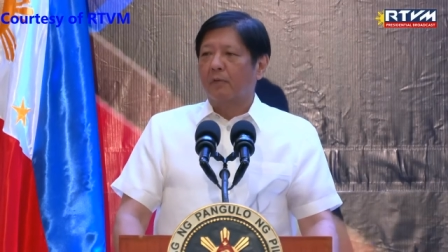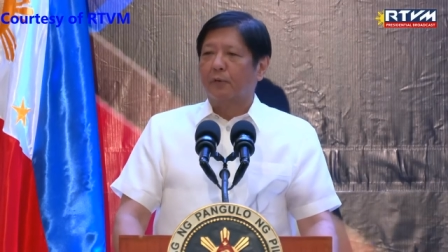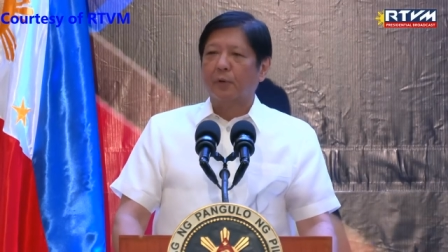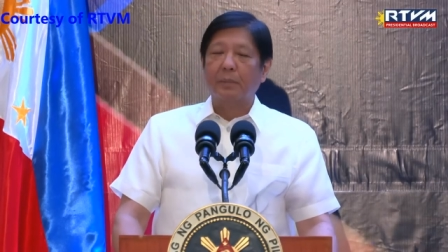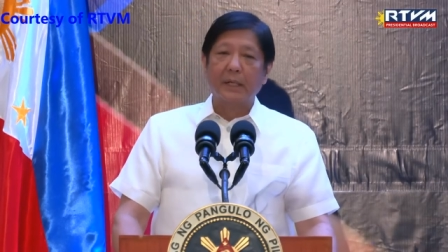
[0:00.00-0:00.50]

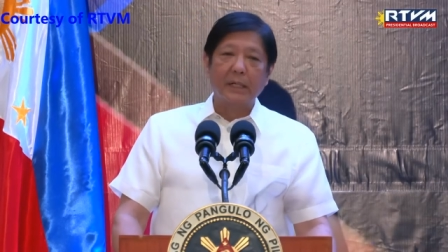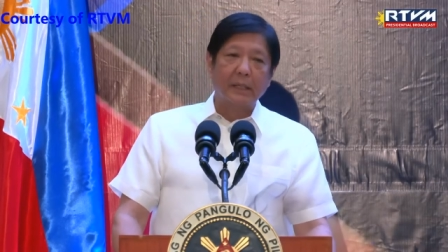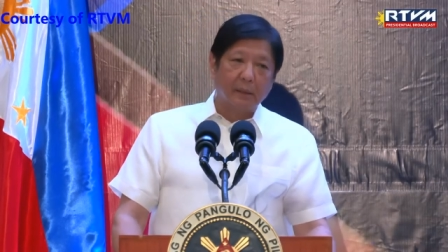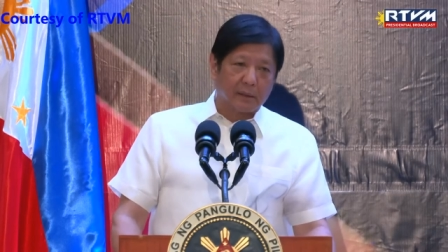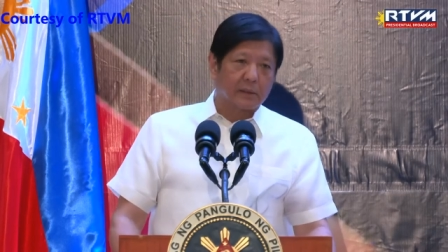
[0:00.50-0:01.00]
For many
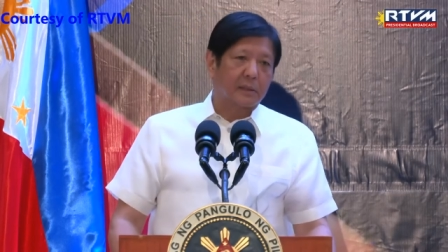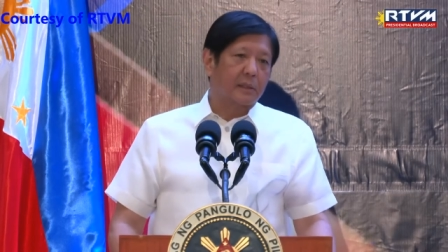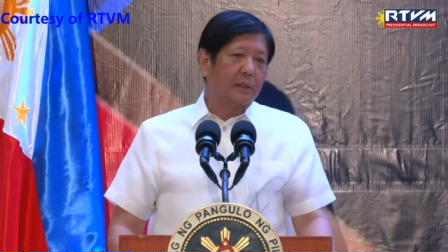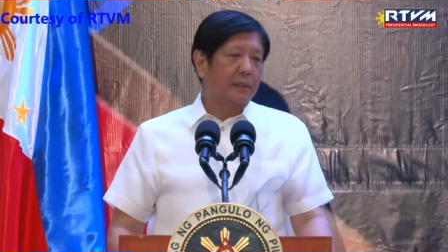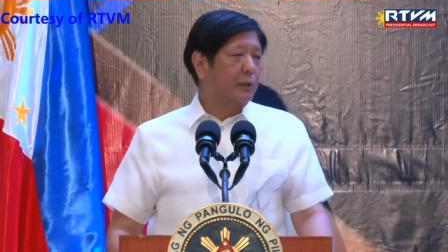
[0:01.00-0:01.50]
years,
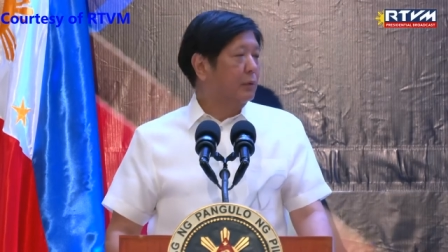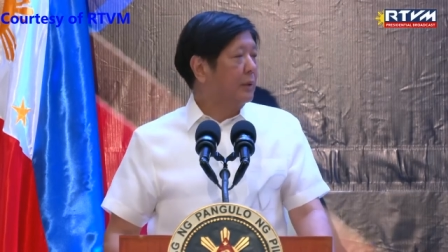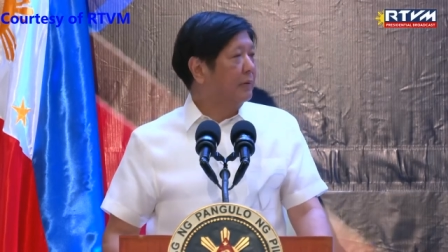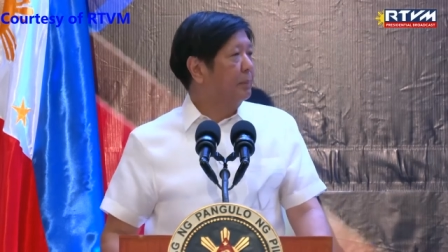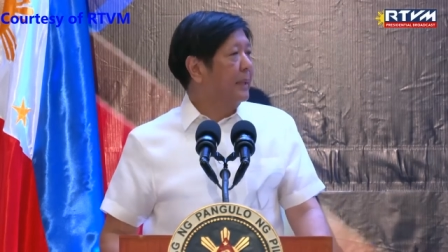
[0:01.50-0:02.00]
you
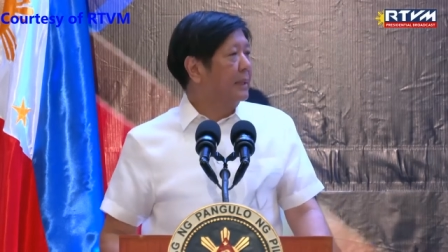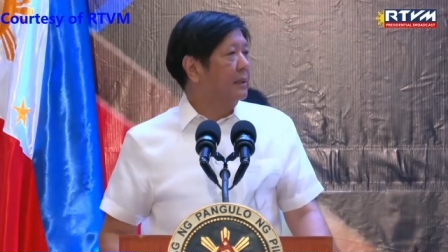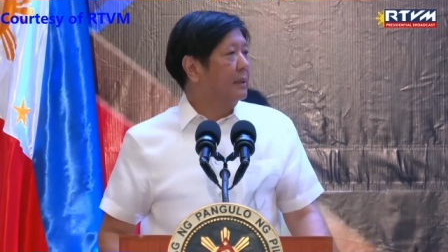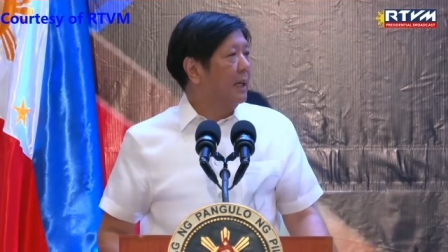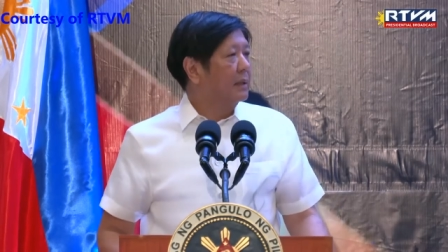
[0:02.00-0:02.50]
have
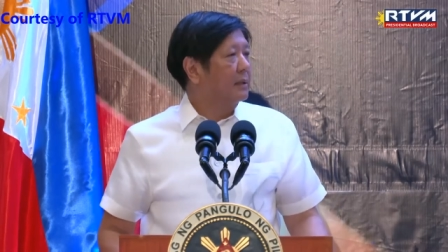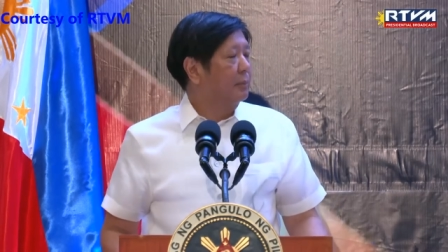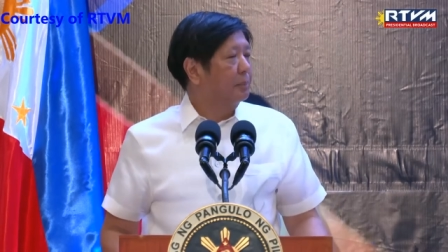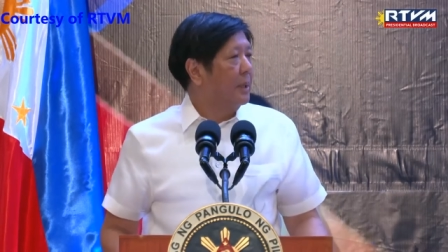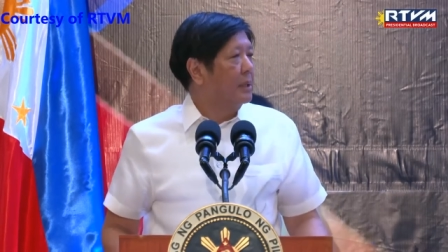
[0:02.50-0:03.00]
played an
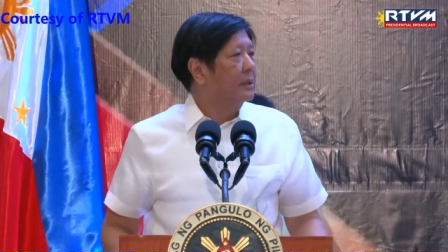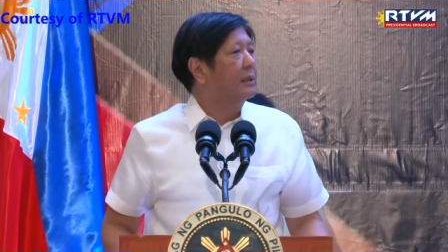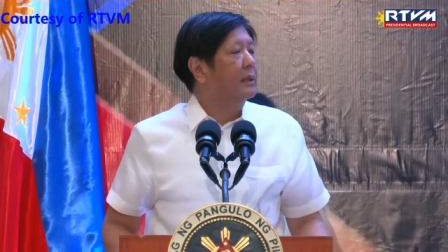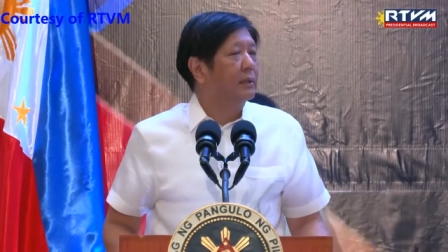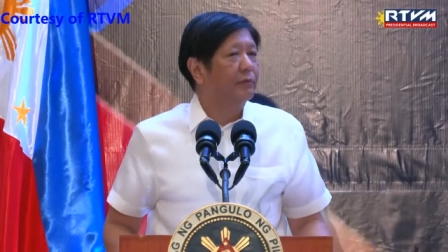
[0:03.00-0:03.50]
active part
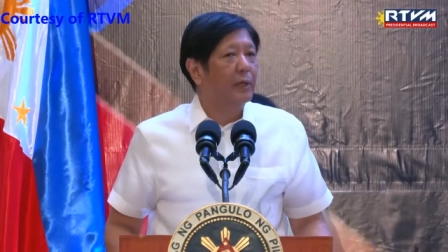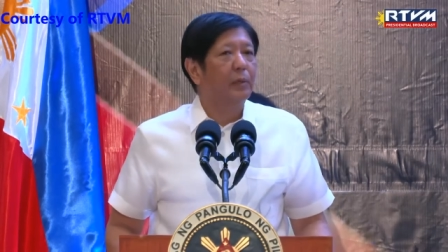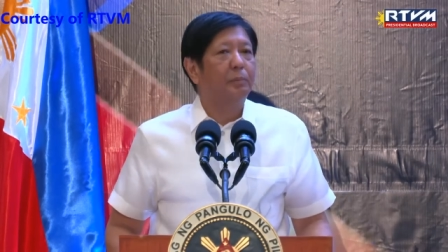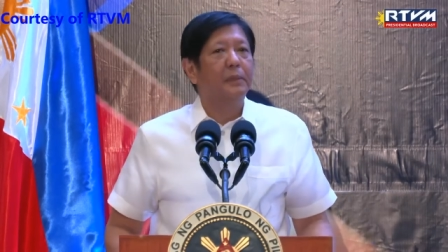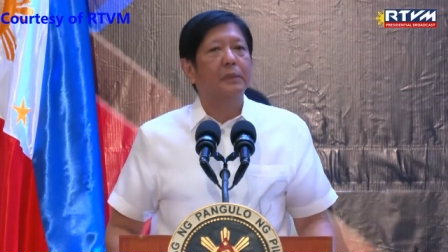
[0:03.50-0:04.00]
in the
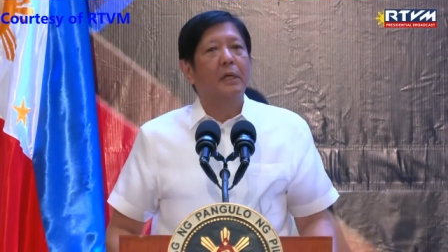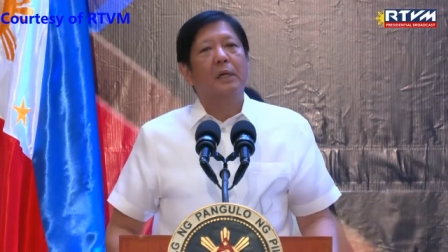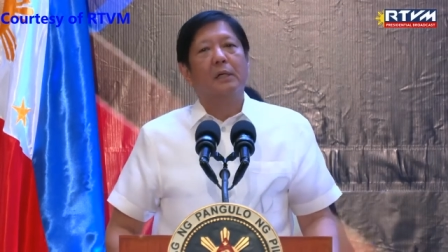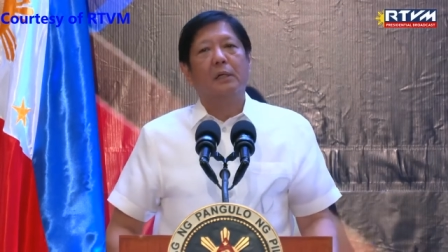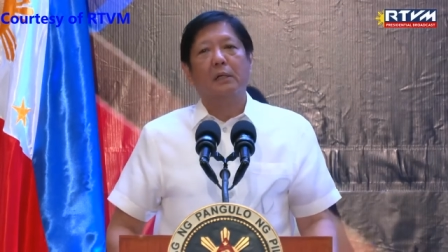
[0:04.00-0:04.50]
development
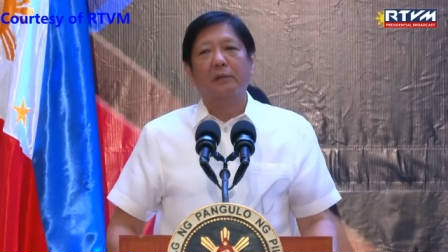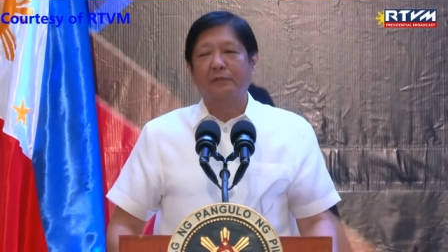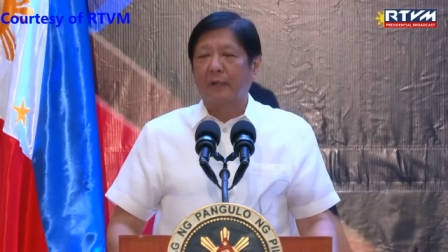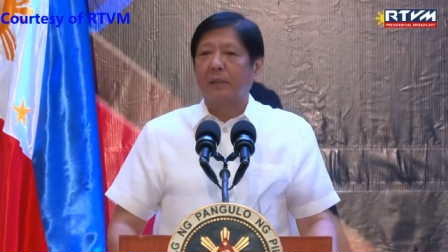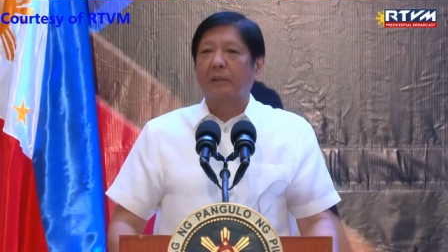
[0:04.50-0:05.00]

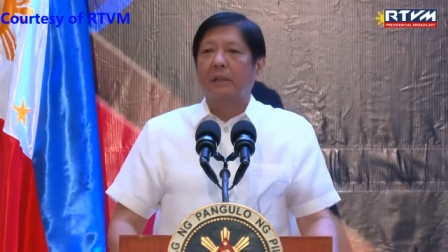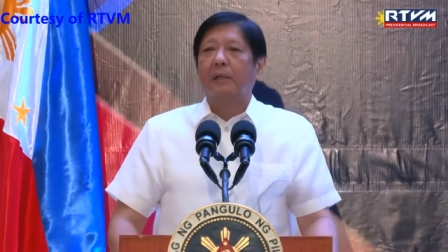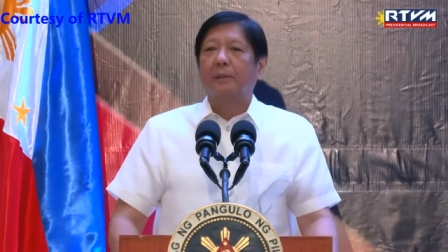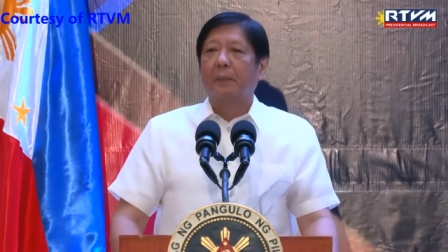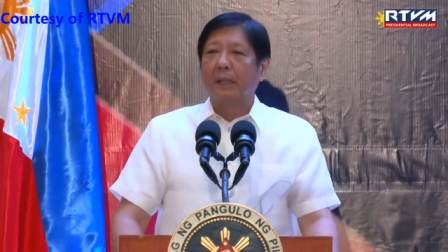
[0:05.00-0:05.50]
of uh,
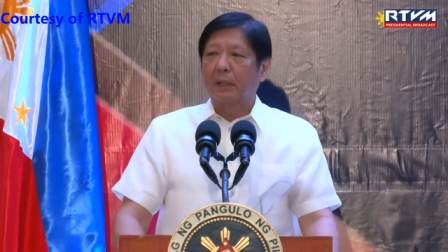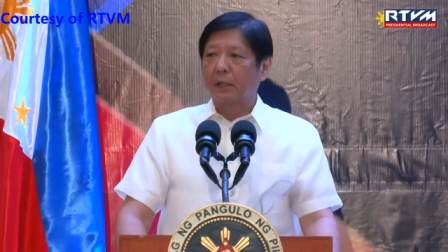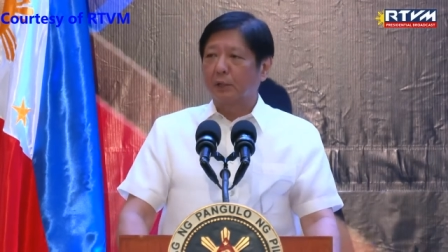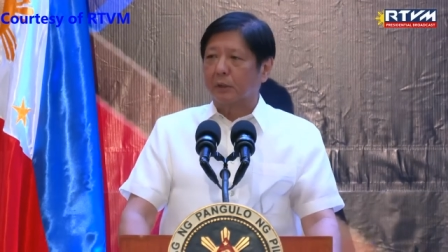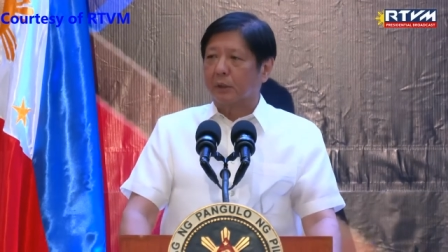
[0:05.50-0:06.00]
my
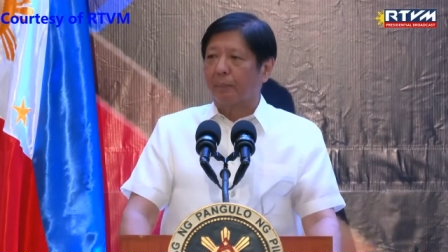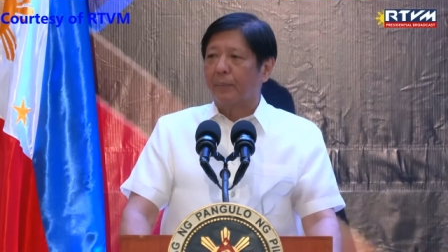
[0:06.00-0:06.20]
country,